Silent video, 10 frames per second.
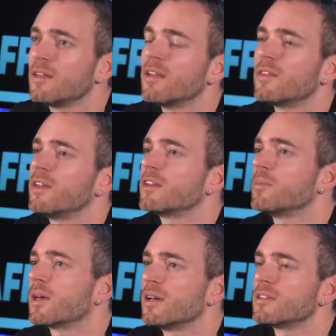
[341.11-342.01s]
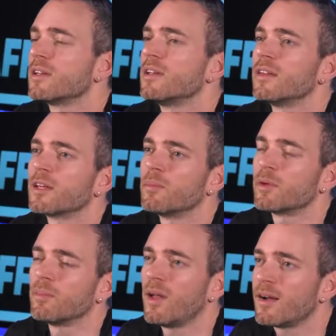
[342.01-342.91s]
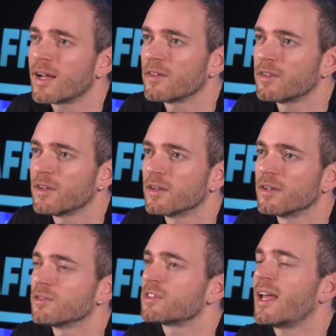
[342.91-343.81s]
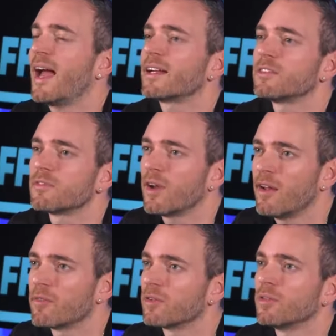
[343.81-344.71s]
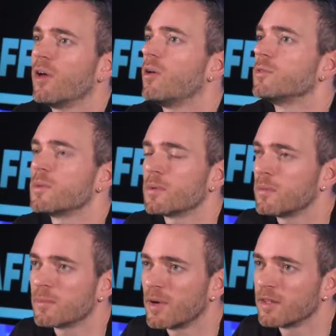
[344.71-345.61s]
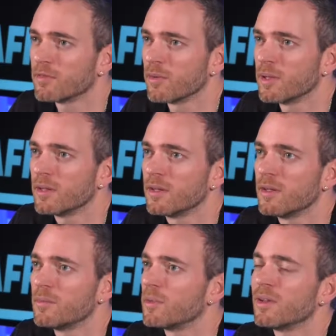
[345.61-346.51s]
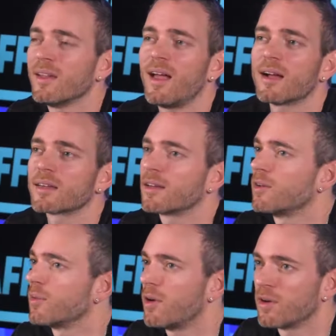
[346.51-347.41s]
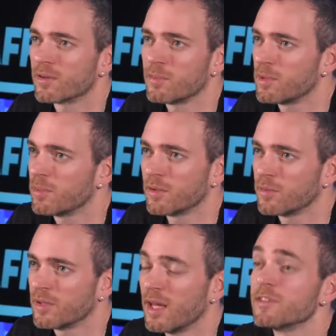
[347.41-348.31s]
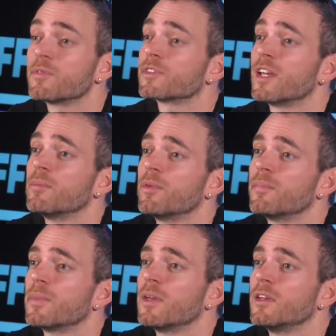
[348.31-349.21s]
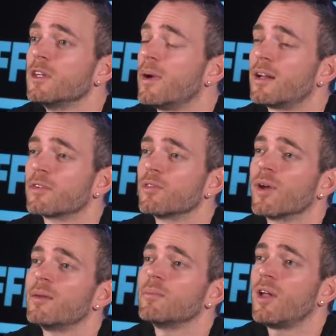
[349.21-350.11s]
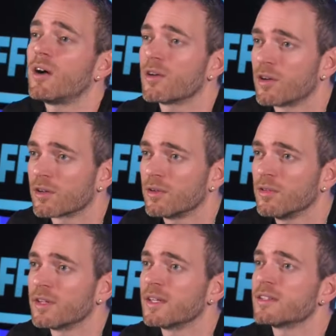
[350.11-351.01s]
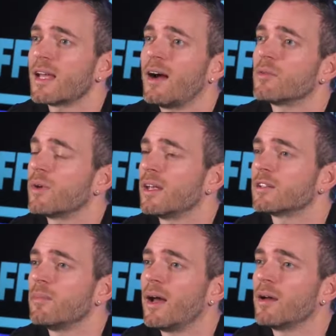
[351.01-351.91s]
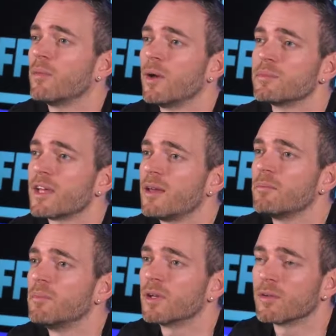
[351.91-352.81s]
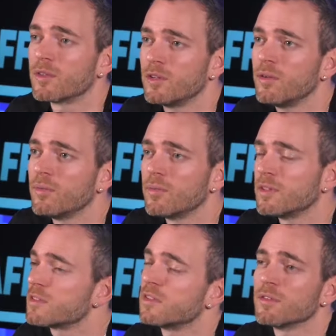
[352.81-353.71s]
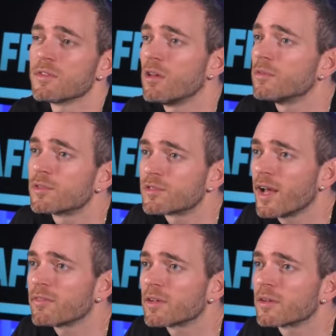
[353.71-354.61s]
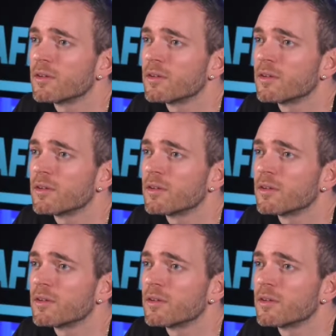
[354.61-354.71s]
They think that because they can put a blog out there, it'll stay active forever and you'll always be able to make money from it. But a lot can go wrong that people don't realize. For example, you might have a great blog article that gets outranked by a website bigger than you and steals all of your traffic.